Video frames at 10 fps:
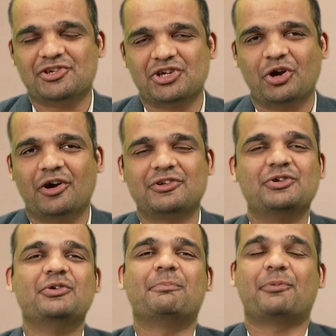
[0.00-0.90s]
sure
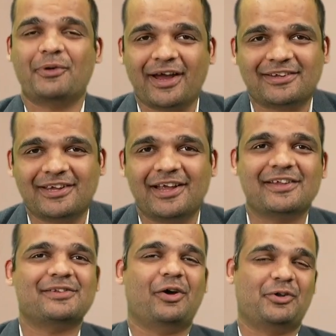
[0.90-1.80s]
to
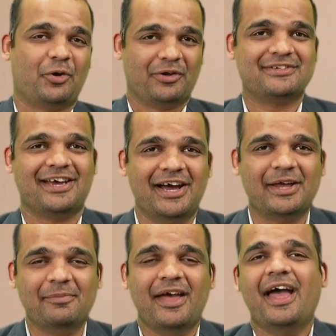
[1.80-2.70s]
practice on your own
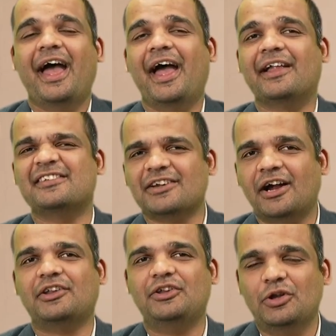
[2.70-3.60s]
time and
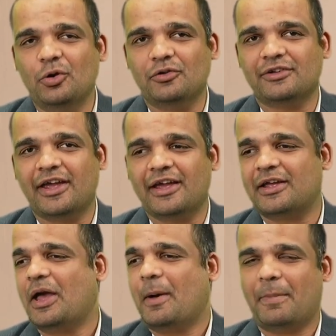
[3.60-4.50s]
start
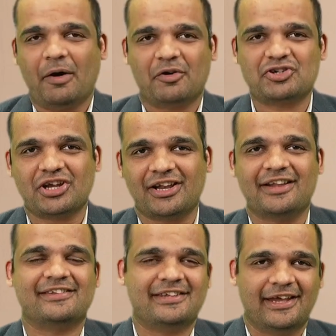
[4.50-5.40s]
using PowerShell
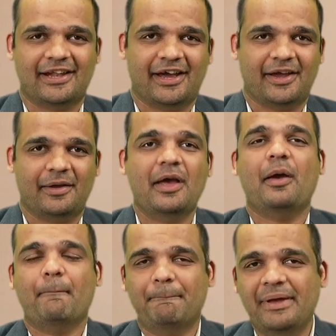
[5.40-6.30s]
and CLI.
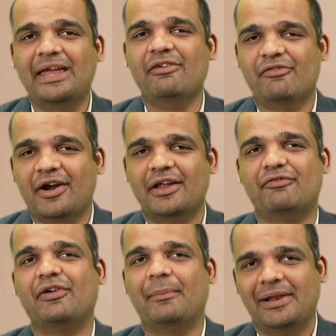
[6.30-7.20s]
Be very
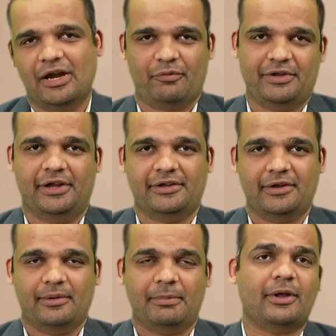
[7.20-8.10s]
familiar with it,
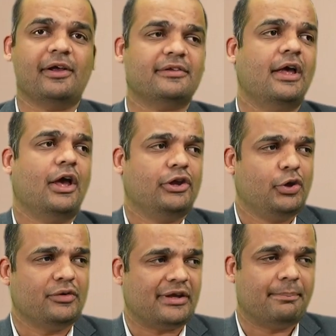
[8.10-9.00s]
because
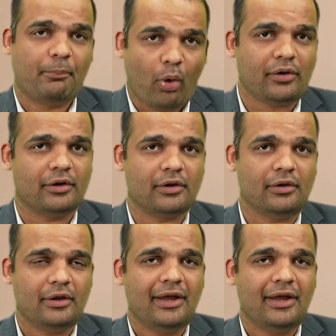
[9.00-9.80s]
using Portal